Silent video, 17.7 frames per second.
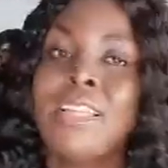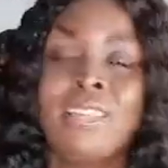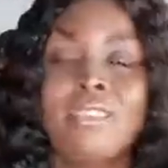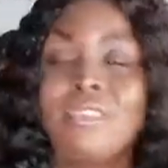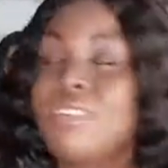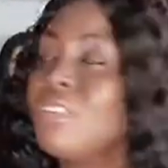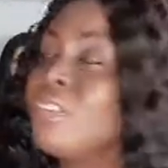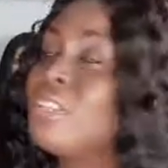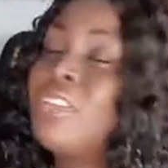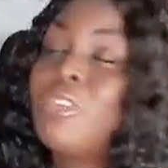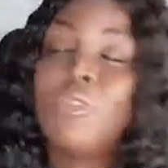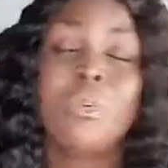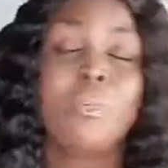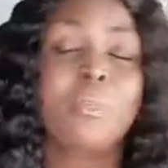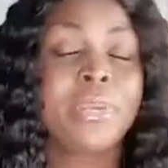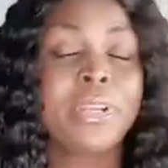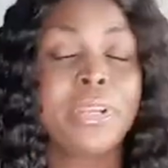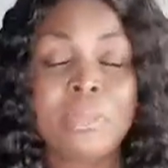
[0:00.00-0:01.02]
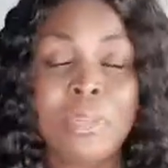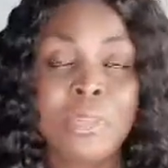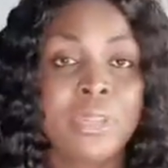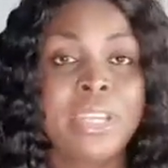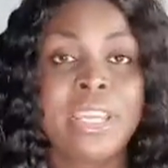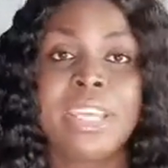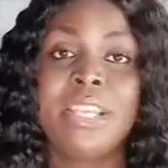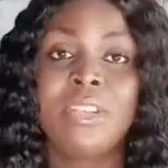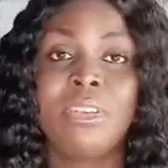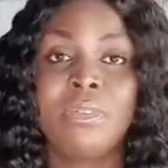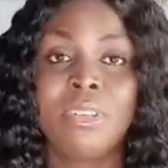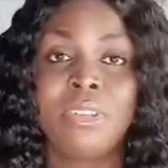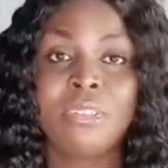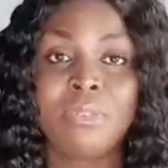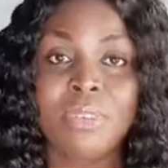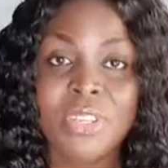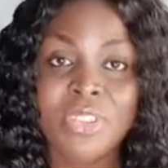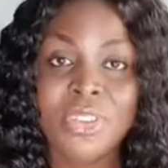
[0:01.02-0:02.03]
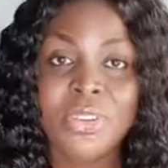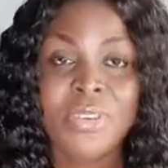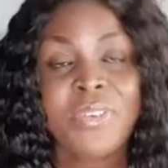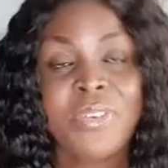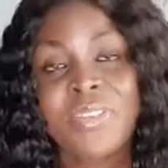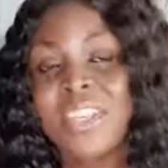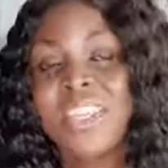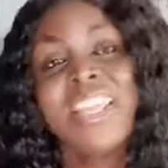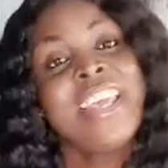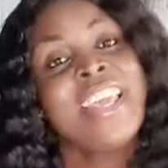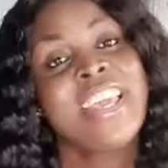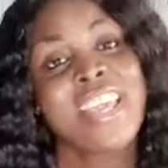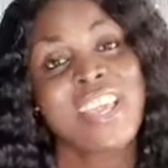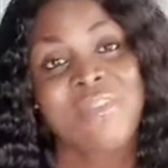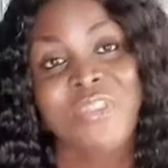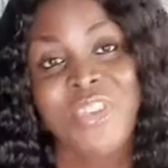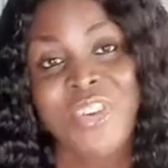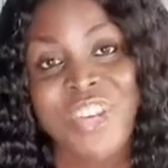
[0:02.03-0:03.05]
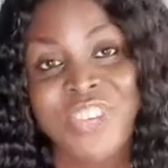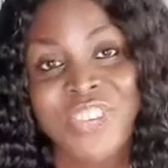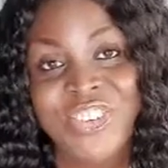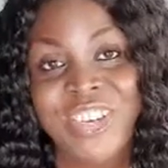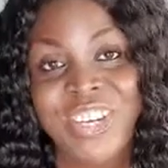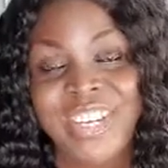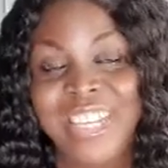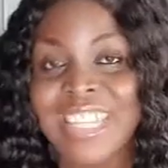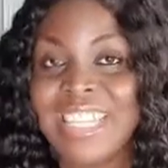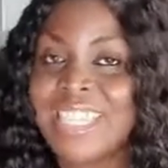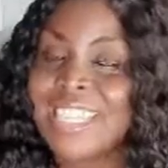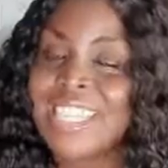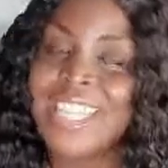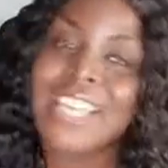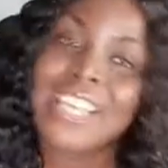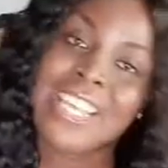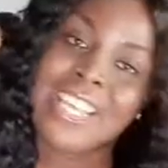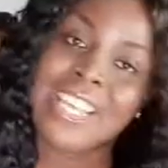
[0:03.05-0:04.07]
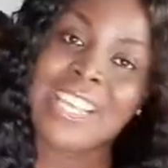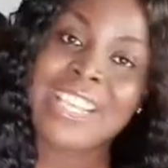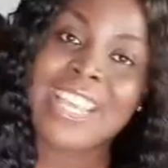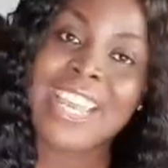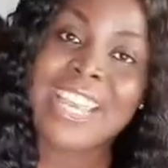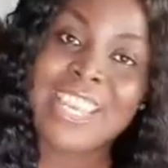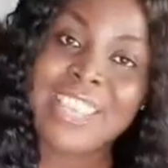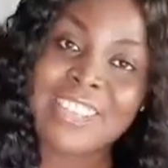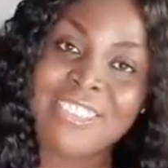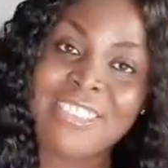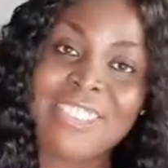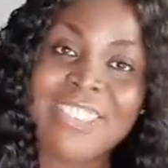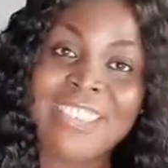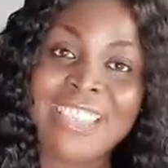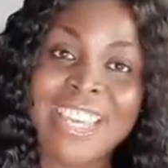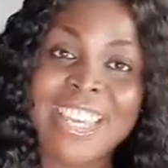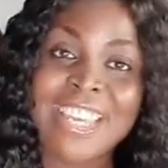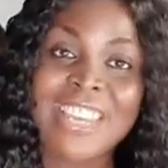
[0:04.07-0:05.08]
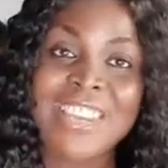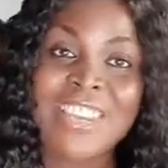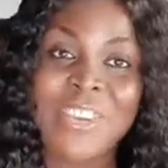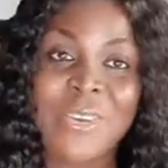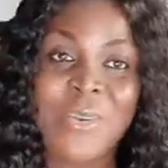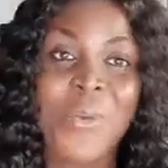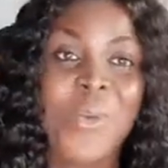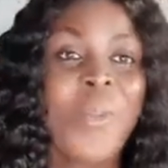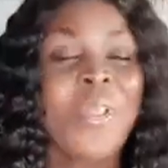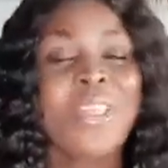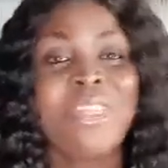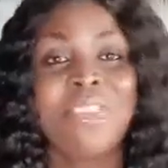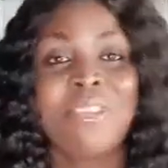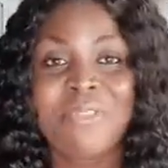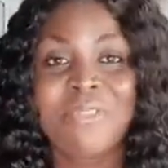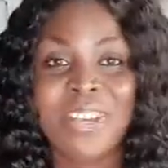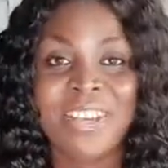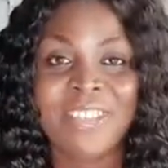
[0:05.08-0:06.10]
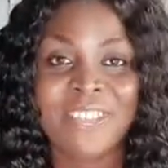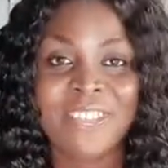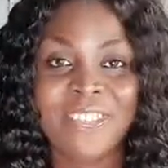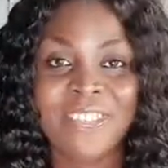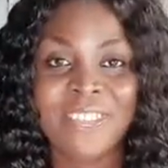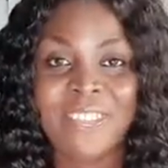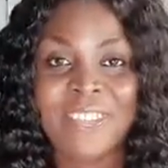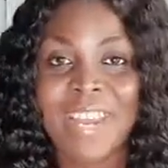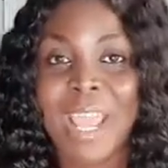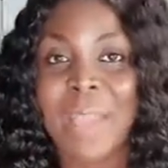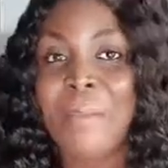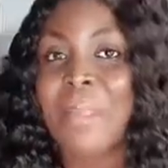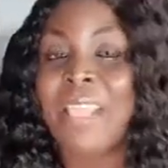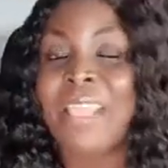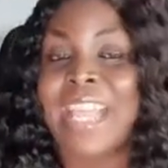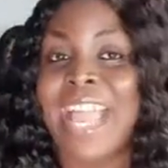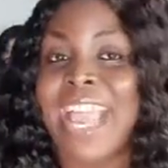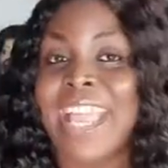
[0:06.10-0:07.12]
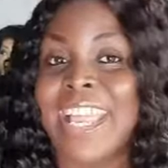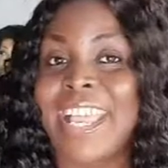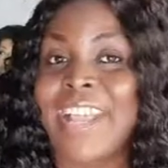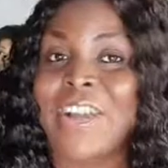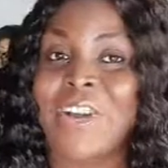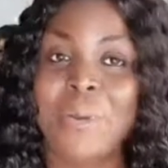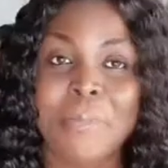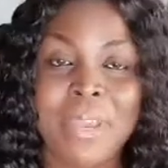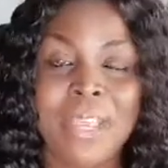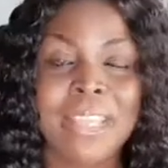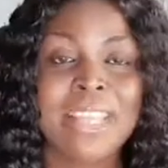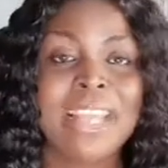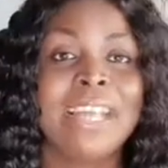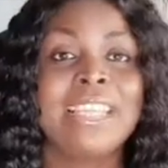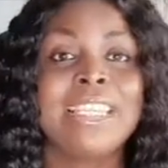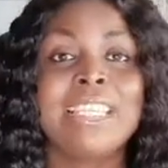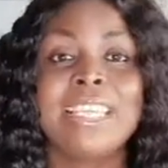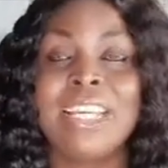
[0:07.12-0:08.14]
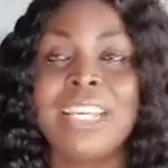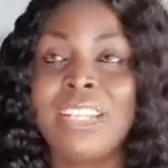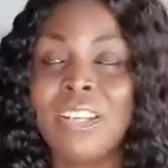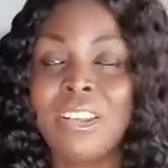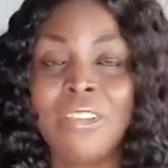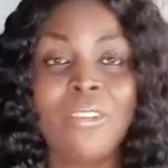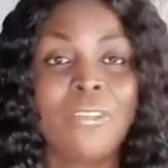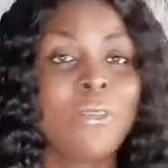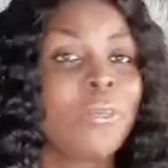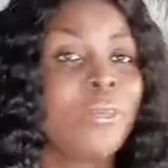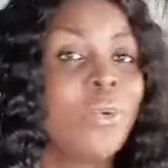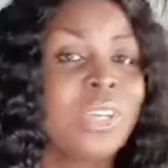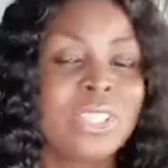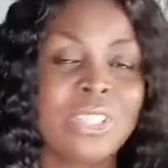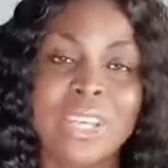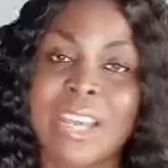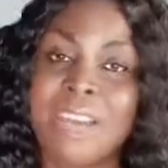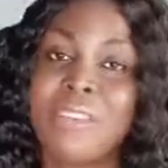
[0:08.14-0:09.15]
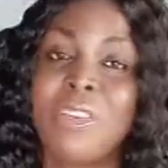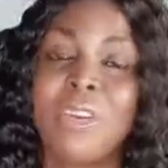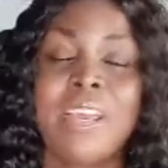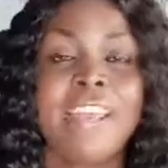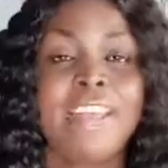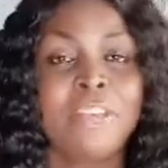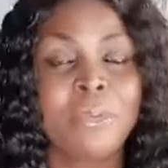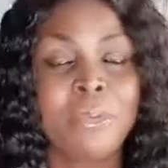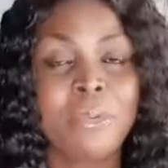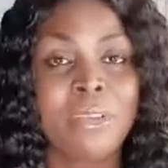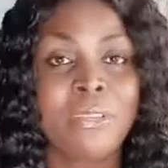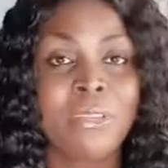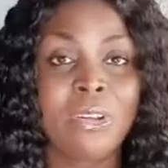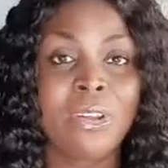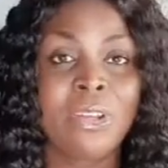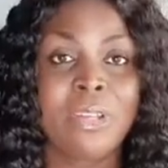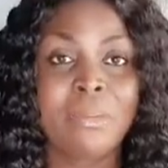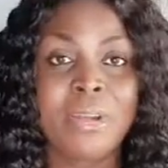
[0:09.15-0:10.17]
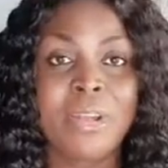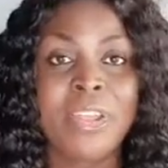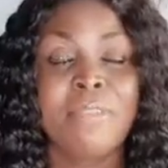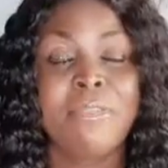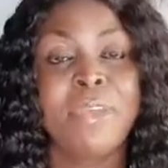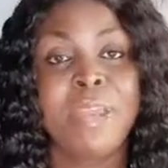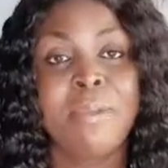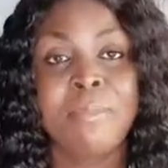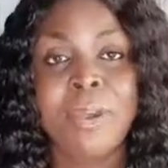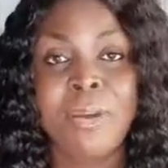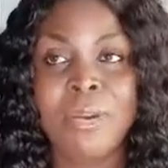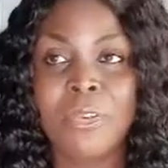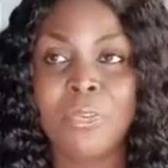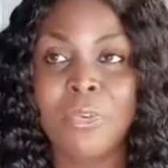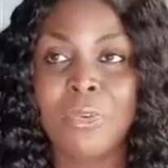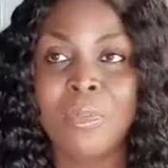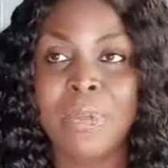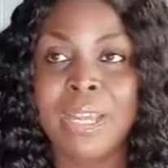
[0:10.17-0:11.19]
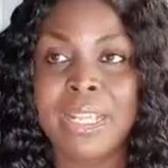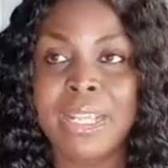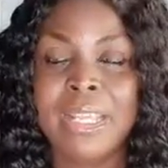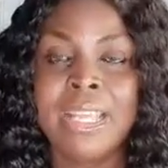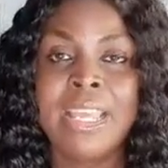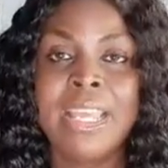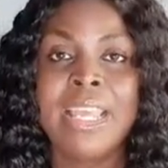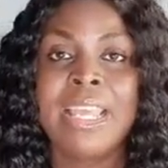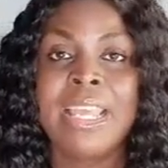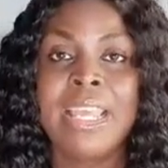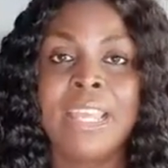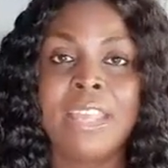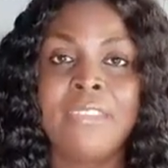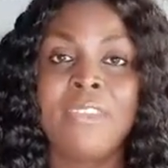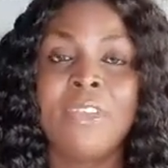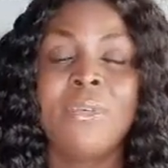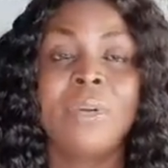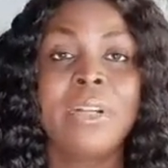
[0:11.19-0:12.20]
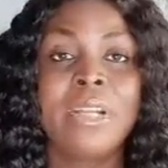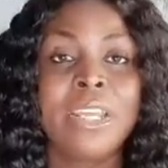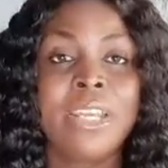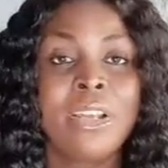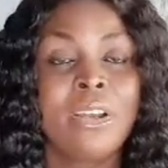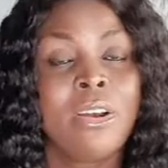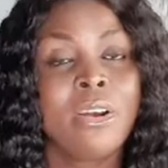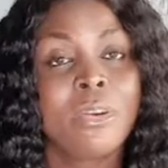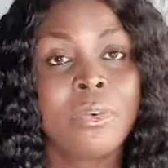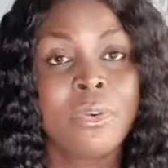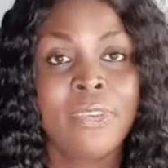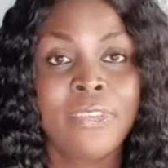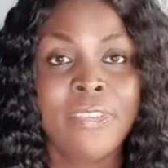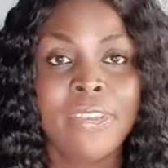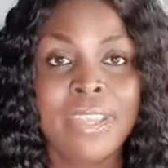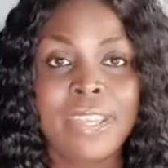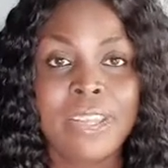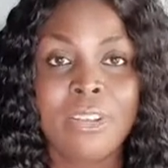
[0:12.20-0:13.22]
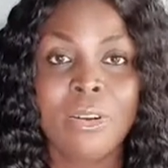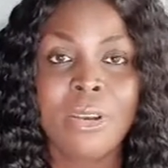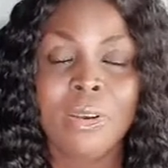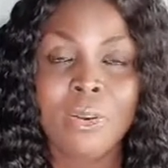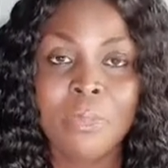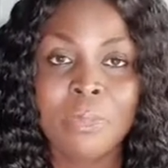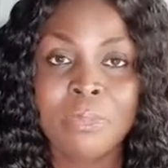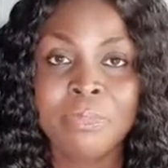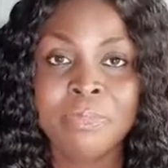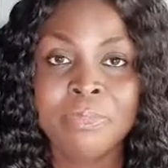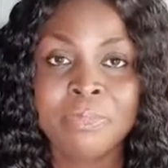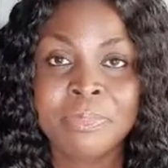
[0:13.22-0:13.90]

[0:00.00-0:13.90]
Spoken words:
So this will bring me to the end of this video. If you enjoyed it, thank you. Don't forget to subscribe, like, comment, and tell us what your experience all about. If you're a married woman, is it really all rosy in your home?